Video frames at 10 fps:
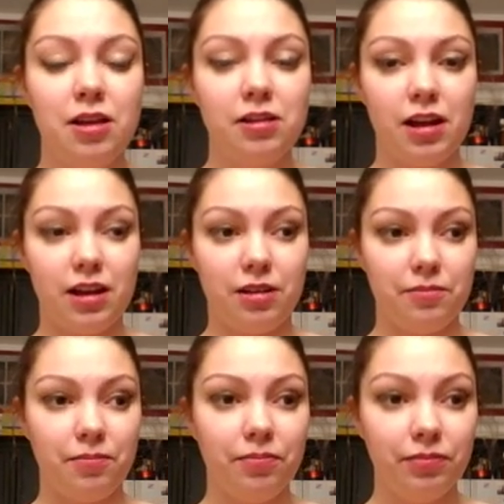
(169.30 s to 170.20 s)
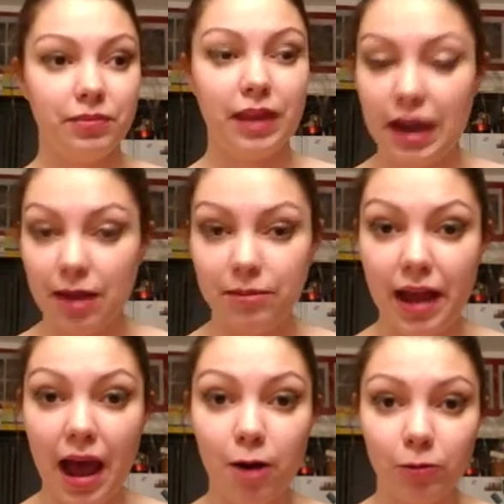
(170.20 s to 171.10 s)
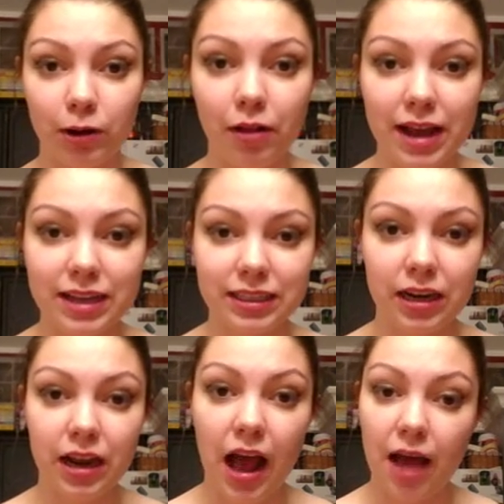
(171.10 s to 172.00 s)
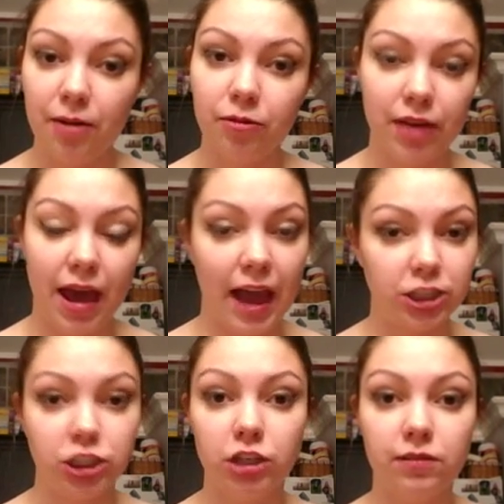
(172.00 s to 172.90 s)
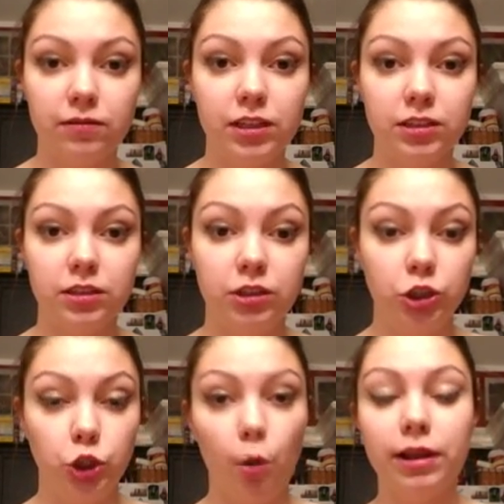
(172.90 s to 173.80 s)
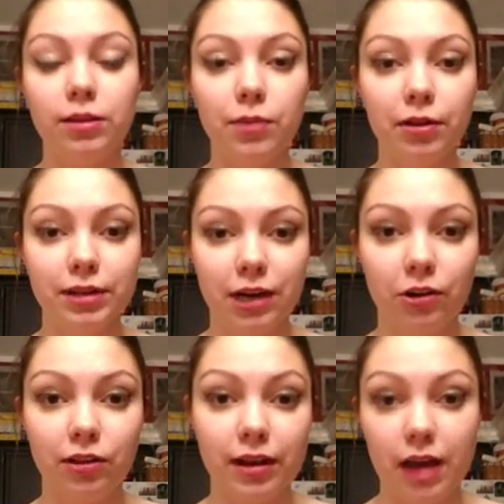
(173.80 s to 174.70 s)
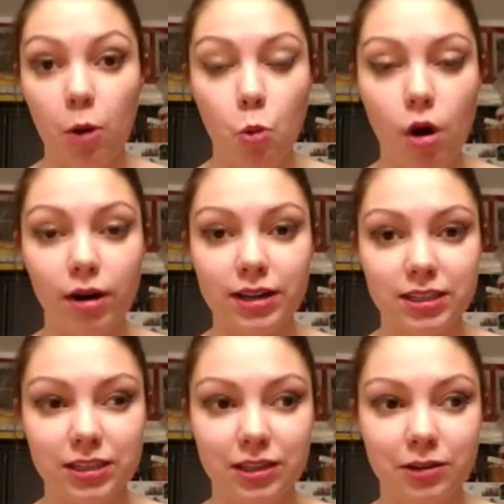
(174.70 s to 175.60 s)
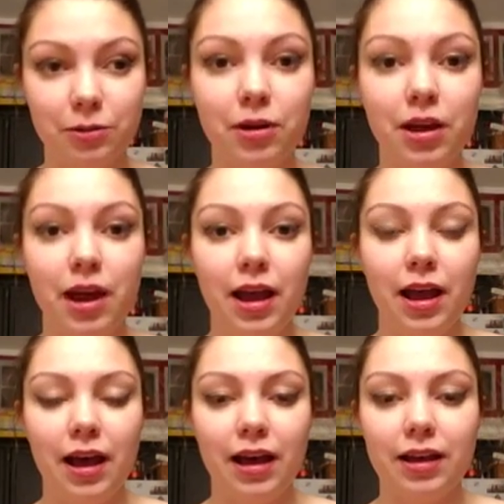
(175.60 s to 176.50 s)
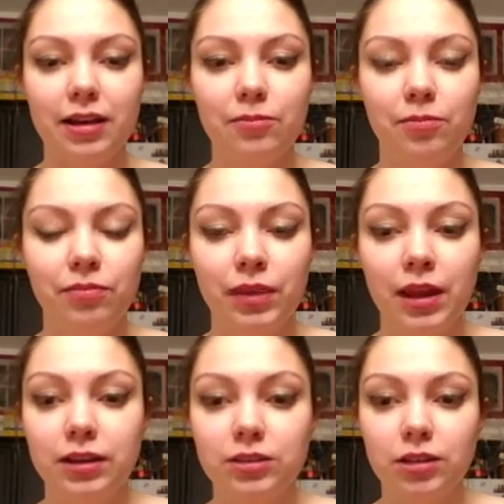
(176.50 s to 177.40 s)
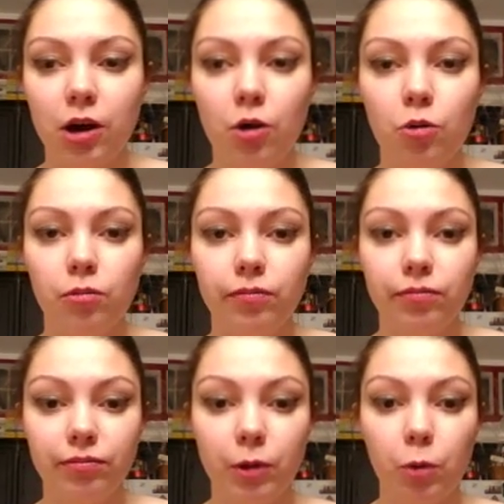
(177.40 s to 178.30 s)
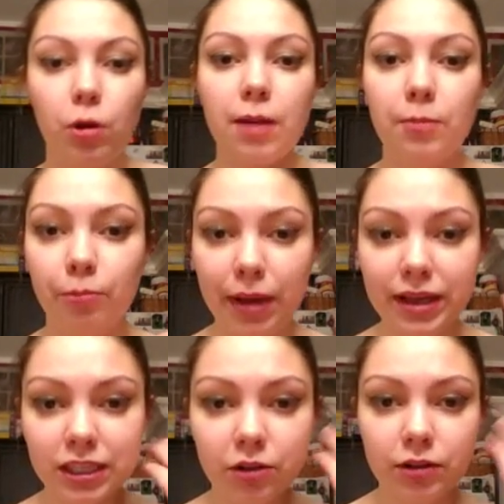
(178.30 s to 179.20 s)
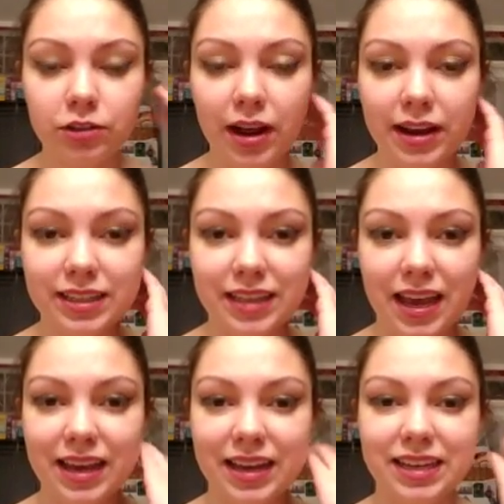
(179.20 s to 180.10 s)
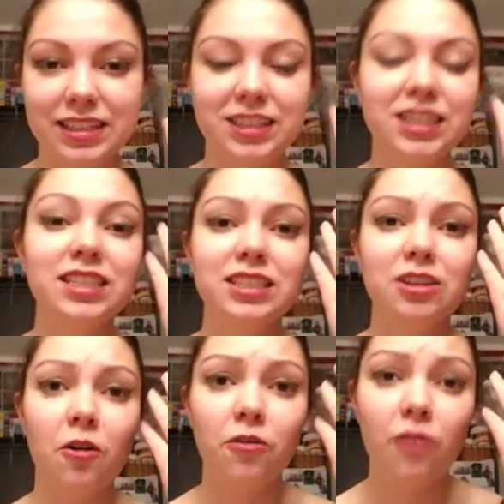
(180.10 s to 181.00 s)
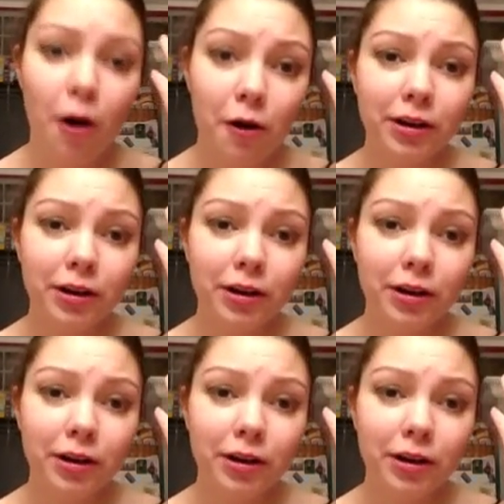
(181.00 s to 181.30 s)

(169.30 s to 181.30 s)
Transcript: that I'm now realizing that I should have just joined the military like I wanted to. So what I'm basically trying to say is just follow